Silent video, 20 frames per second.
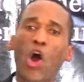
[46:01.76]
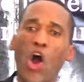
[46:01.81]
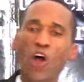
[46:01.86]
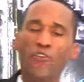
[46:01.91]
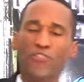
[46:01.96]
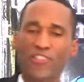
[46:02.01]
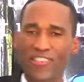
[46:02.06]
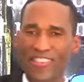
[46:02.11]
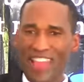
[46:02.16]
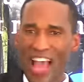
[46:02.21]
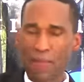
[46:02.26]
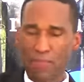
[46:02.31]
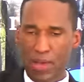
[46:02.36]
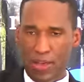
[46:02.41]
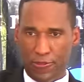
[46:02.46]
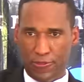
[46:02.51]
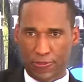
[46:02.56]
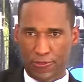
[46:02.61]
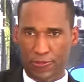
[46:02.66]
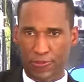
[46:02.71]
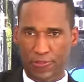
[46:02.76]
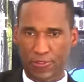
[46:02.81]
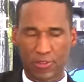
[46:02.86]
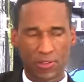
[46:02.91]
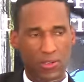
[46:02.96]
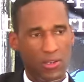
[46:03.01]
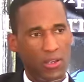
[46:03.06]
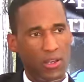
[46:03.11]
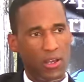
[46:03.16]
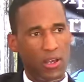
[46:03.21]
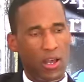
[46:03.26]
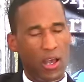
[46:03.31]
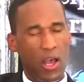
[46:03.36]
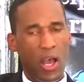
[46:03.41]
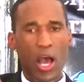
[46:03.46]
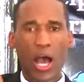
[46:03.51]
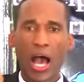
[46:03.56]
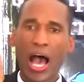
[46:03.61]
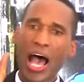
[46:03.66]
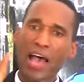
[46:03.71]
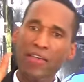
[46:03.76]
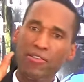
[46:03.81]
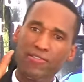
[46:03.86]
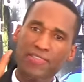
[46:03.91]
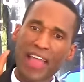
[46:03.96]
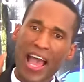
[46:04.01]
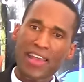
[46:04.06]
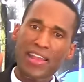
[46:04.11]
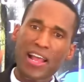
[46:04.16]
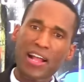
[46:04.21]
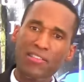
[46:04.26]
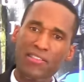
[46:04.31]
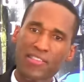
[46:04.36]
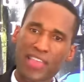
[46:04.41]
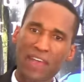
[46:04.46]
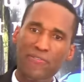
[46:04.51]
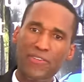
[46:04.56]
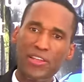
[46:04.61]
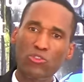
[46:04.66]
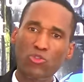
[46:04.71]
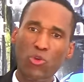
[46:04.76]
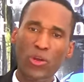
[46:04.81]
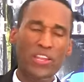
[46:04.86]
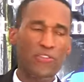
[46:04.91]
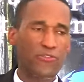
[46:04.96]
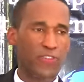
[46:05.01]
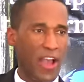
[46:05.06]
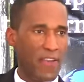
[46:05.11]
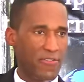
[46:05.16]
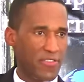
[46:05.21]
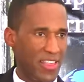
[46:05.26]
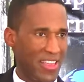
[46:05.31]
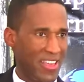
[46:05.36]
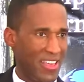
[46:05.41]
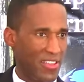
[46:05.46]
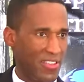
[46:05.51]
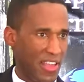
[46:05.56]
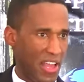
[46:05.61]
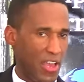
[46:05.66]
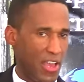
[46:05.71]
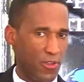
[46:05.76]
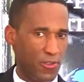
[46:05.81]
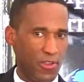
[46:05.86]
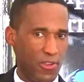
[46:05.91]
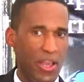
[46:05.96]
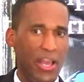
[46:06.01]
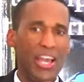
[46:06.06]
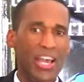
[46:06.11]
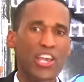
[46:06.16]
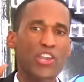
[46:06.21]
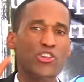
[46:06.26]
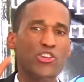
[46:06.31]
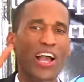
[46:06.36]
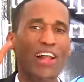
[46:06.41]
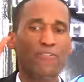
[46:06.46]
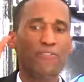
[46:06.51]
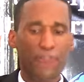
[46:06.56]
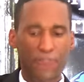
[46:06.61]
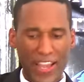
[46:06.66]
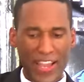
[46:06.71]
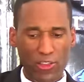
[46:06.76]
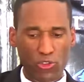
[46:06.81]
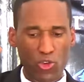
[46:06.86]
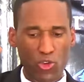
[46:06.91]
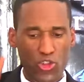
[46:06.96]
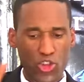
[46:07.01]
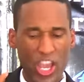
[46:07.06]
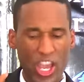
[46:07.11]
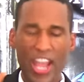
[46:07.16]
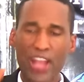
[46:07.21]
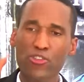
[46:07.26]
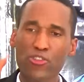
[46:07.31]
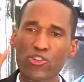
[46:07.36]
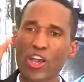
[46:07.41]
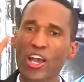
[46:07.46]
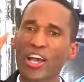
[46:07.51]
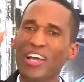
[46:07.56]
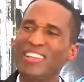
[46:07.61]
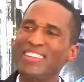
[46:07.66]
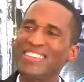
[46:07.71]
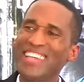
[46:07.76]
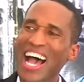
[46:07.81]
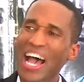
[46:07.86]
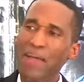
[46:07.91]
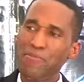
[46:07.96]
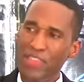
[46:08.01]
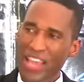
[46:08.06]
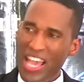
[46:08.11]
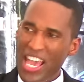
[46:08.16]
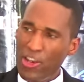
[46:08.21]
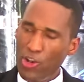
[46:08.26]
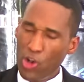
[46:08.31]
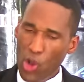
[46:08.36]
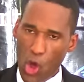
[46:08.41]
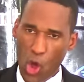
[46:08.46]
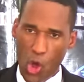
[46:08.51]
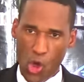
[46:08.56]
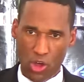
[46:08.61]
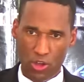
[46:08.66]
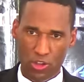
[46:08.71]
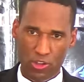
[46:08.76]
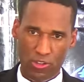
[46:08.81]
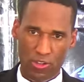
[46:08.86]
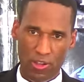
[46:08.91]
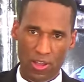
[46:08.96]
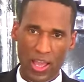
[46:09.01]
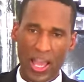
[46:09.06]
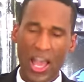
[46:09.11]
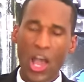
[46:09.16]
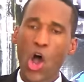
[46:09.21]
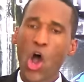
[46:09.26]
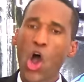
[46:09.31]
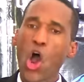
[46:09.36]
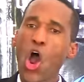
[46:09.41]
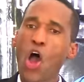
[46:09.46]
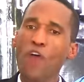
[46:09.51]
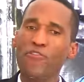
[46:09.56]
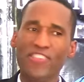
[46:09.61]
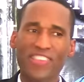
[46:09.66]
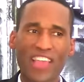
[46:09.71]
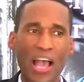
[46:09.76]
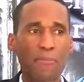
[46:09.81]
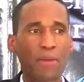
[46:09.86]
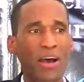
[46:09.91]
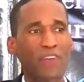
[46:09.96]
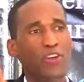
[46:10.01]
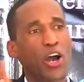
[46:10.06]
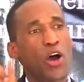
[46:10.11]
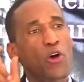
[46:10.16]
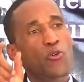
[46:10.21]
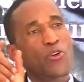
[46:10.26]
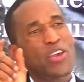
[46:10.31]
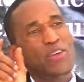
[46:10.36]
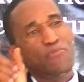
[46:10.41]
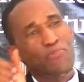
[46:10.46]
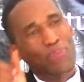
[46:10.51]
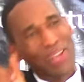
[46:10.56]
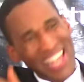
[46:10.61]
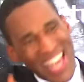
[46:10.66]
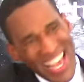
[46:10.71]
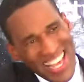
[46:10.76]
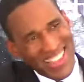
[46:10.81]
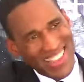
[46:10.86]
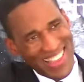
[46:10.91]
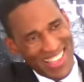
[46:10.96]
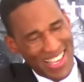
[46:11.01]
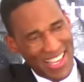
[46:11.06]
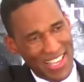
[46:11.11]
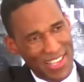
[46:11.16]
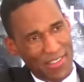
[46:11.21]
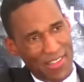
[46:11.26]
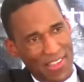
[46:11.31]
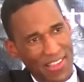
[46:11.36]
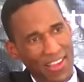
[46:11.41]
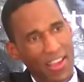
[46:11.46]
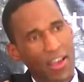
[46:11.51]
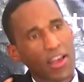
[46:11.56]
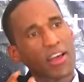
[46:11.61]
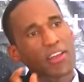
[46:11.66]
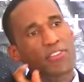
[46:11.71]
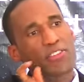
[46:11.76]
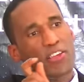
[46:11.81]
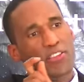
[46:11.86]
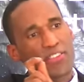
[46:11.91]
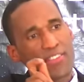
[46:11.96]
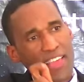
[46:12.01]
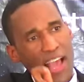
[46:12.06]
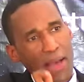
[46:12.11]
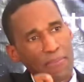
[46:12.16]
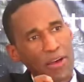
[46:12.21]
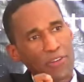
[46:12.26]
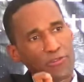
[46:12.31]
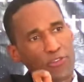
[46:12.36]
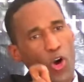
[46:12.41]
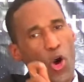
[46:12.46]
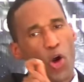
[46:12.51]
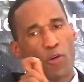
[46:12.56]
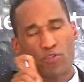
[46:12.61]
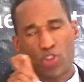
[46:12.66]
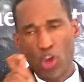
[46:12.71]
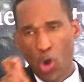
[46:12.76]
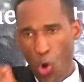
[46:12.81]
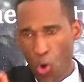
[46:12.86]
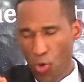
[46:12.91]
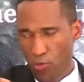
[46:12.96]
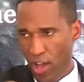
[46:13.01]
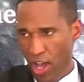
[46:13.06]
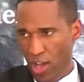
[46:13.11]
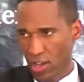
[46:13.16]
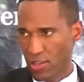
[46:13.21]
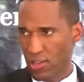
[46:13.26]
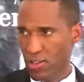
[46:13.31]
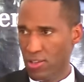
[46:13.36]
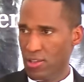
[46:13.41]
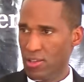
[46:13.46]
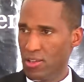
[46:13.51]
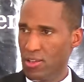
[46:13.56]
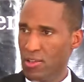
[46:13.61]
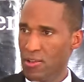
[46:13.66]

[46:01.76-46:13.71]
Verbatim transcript: Earth Sabbath, as Daniel 7.25 says, he shall think to change times and law. Earth Sabbath replaces the Sabbath of Jehovah.